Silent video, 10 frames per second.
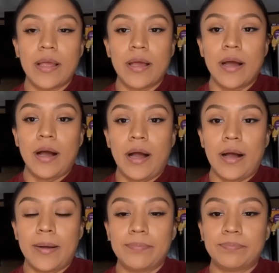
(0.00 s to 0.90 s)

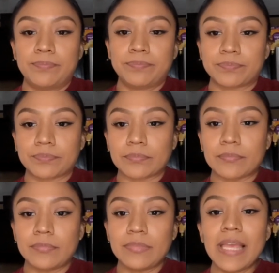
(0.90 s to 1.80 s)

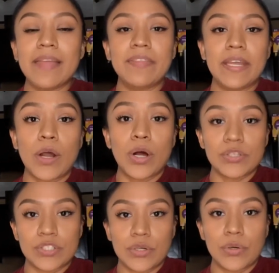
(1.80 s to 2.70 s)
And then
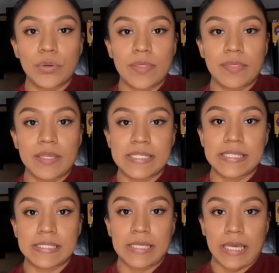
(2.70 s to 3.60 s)
also the
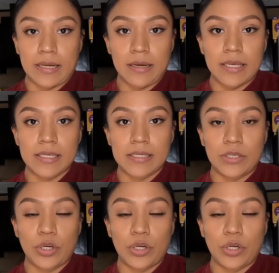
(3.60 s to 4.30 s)
skin, you're